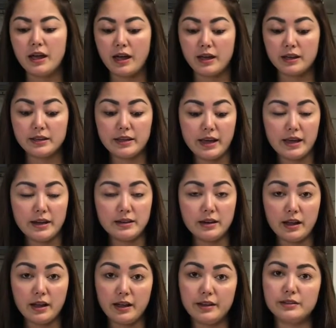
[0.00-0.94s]

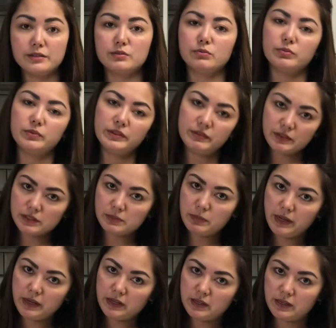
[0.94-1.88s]
Again, as we've
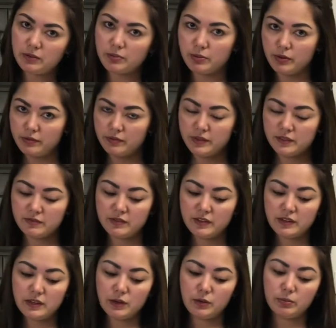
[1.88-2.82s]
explained in a previous
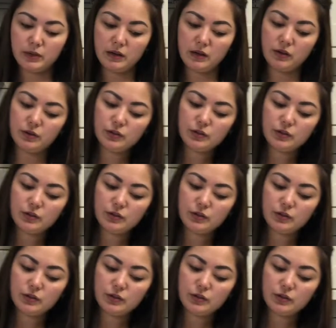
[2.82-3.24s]
video below,